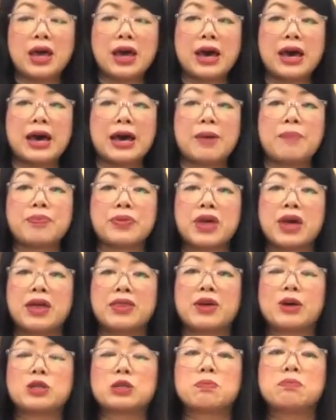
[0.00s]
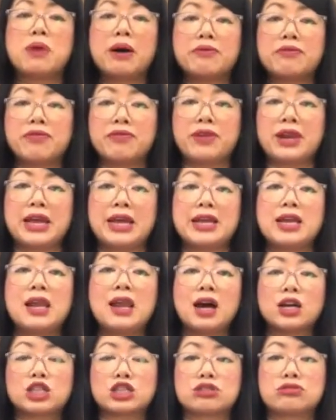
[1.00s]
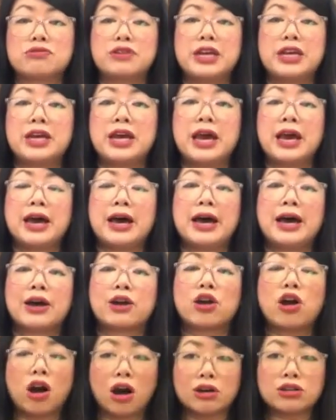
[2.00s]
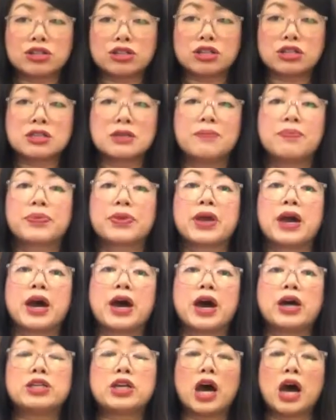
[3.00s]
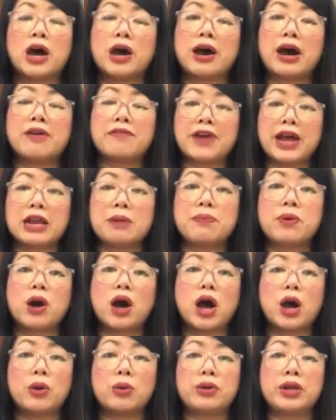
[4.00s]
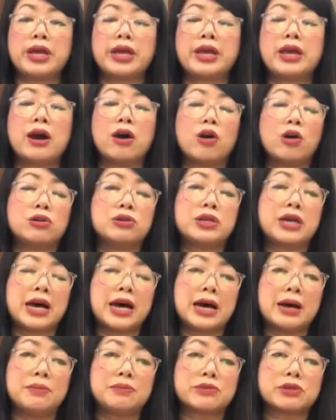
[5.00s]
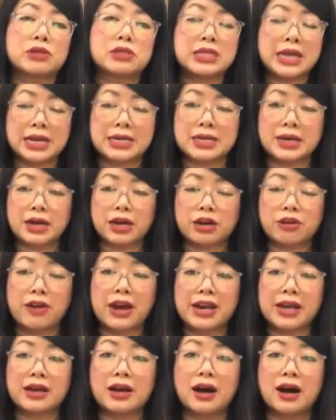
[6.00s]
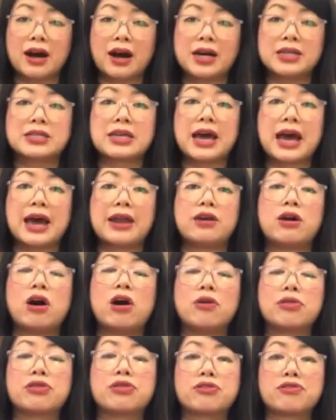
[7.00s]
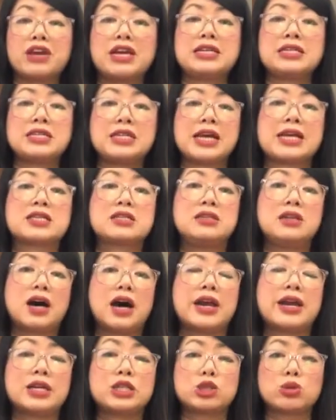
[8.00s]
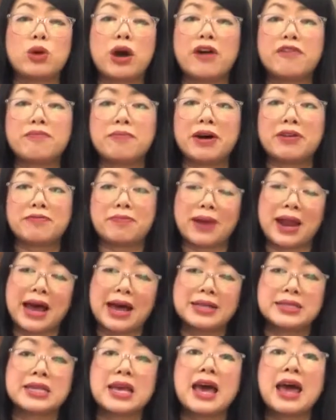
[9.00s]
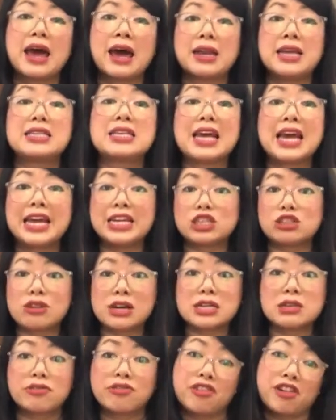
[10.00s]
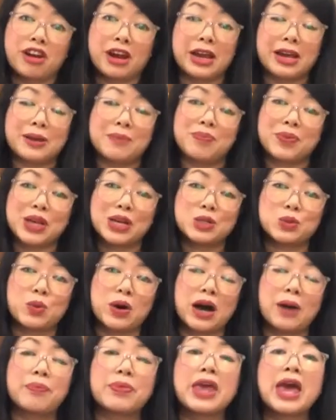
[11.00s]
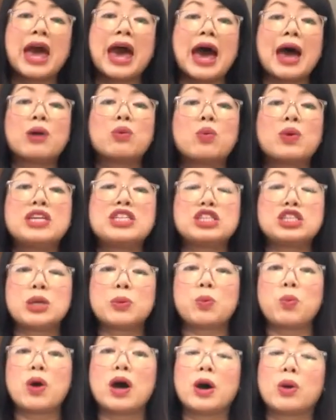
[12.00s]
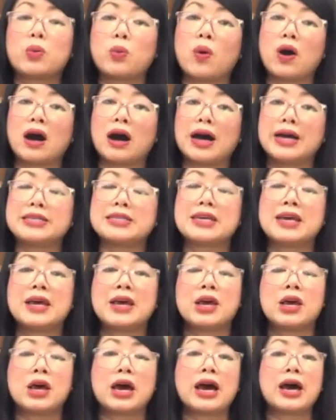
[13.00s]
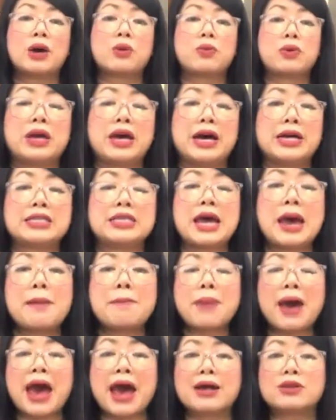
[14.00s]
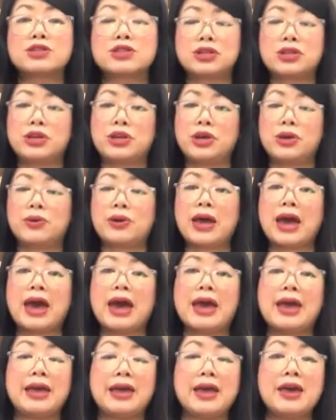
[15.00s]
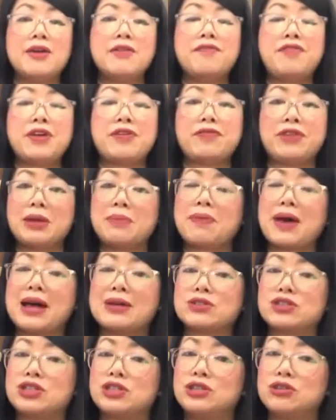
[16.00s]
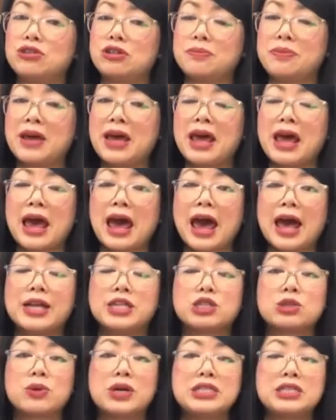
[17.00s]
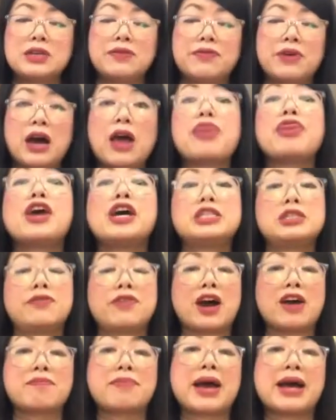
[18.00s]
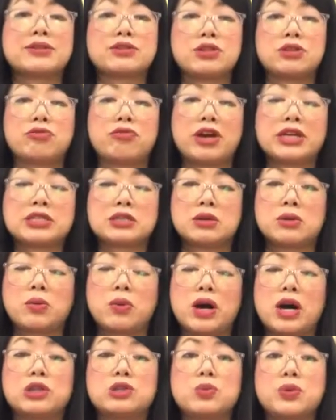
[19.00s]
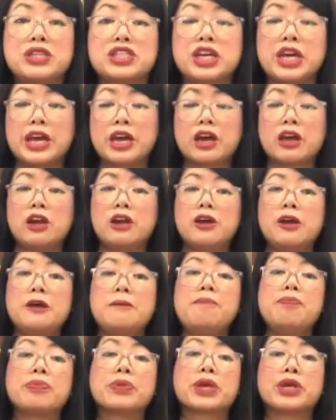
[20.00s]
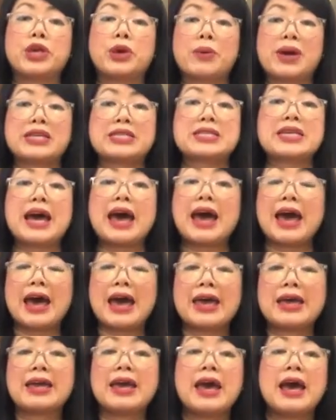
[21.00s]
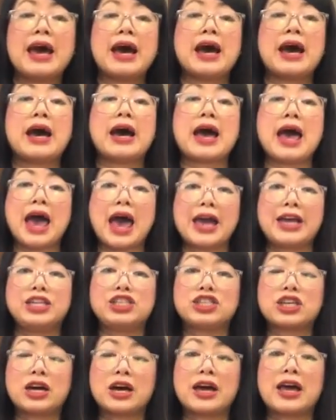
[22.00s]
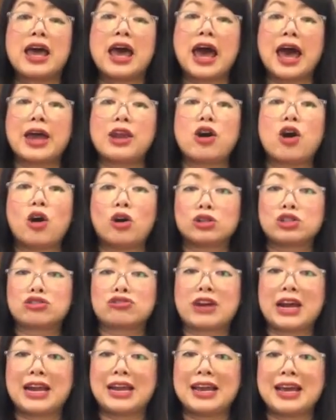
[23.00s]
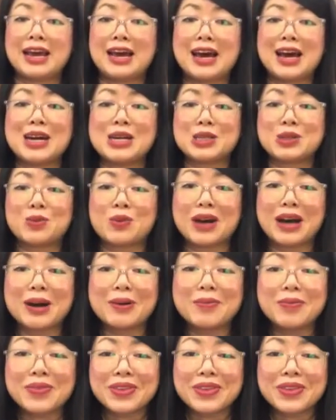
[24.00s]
um, those monthly luxury uh, costs uh, uh, available only on um, uh, credit cards and on 3, 6, 9 and 12 month plans and it's interest free as well. And we ship worldwide, uh, uh, £10 to the UK, £15 to Europe and 20, £35 to the rest of the world which include USA, Asia and Australia as well.